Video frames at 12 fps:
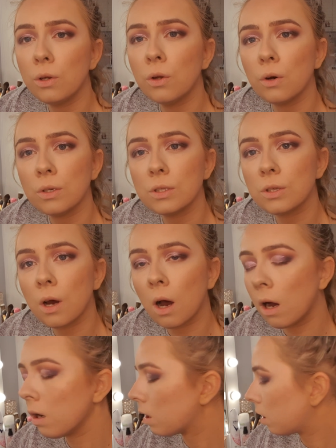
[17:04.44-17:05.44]
as
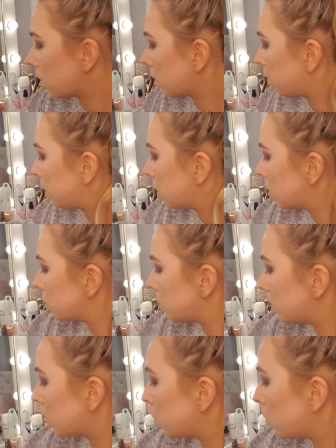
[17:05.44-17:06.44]
dark, because we
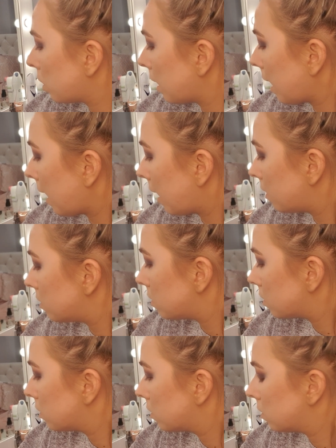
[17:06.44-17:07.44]
don't want to add
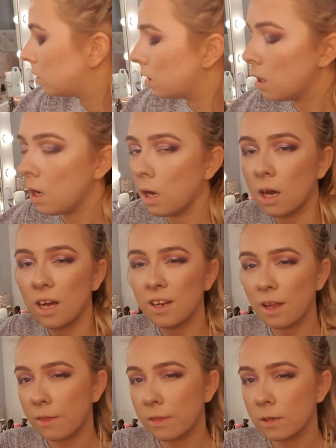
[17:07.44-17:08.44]

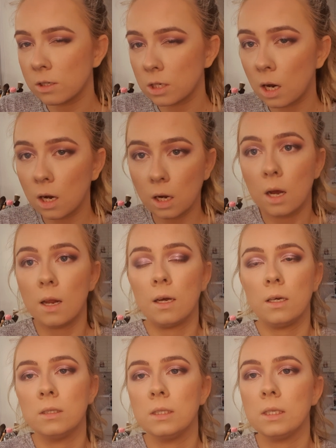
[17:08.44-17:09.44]
another dark
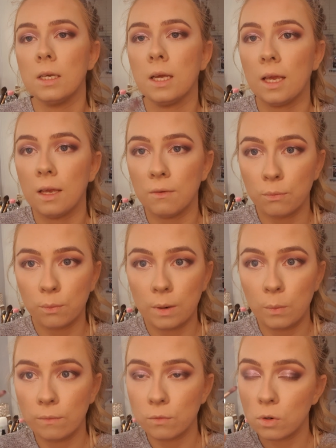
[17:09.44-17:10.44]
colour underneath
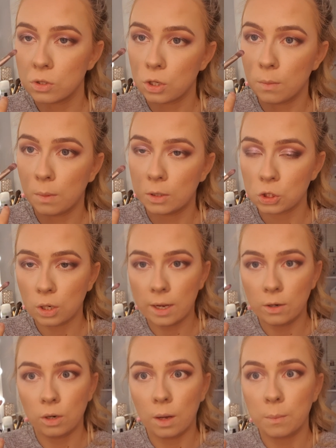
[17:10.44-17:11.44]
when we've got so much going
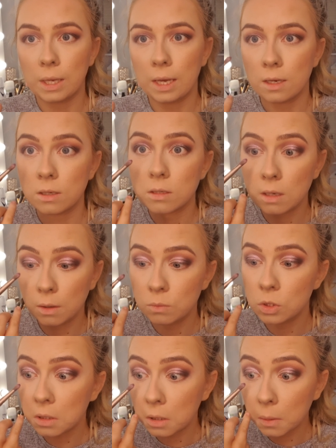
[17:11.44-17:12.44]
on up here. So I'm
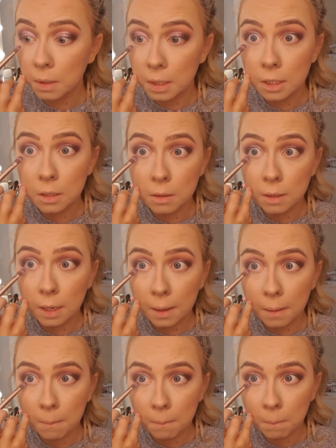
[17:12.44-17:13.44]
just going to quickly do that.
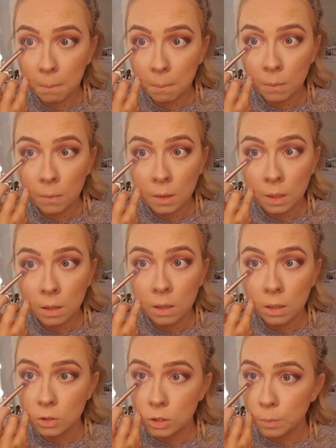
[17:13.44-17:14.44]

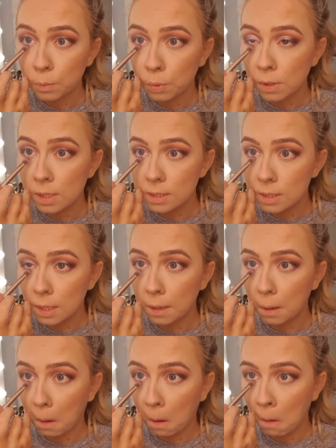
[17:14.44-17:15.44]
Just press it
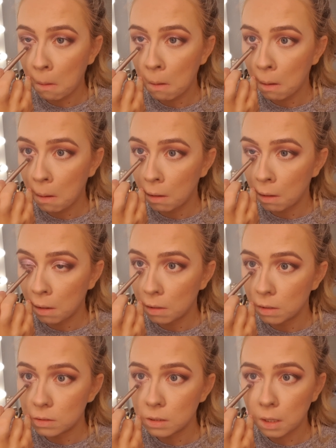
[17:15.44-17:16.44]

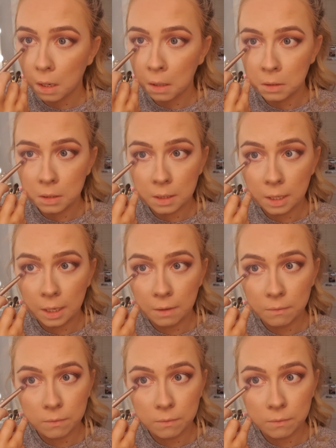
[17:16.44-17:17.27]
to the underneath,